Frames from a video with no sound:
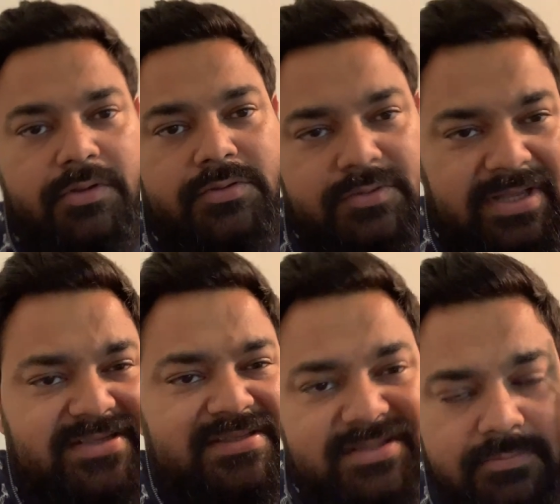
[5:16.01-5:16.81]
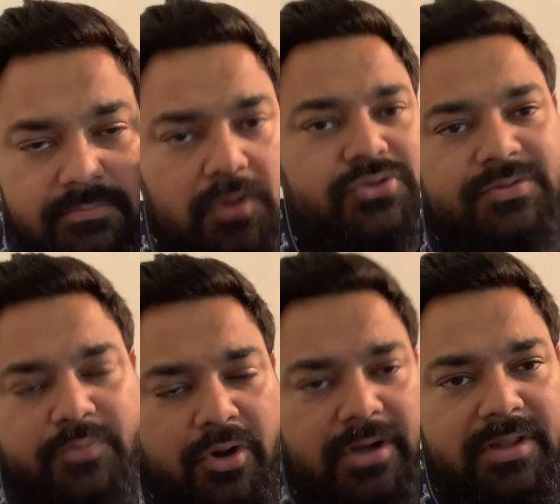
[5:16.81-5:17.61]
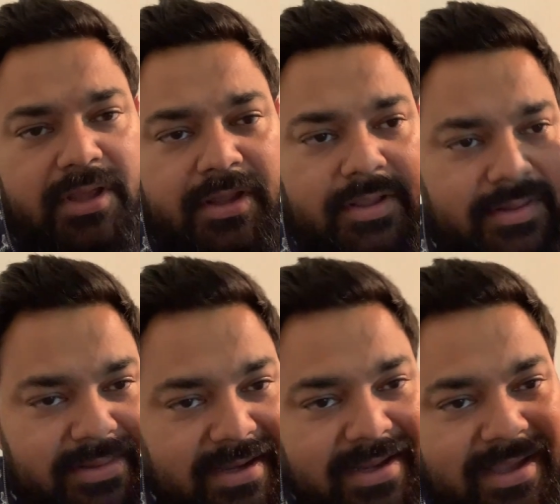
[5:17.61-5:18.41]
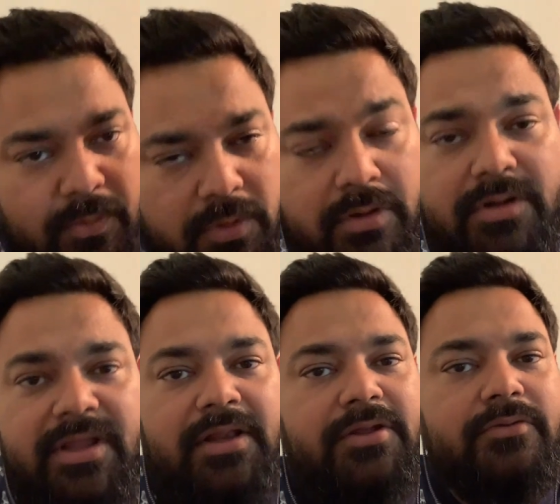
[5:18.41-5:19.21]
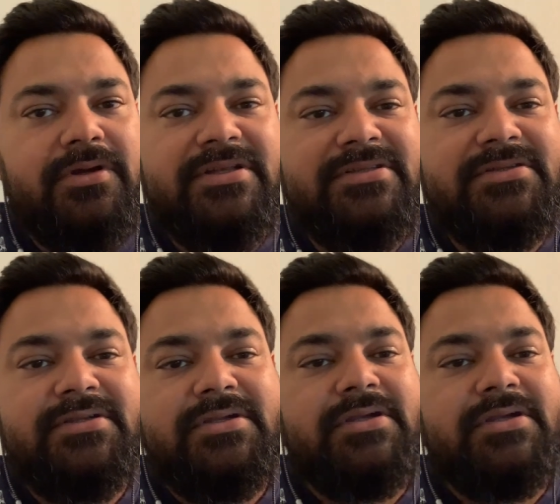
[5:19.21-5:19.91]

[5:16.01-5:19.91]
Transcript: So that's the most important thing that I want to tell you is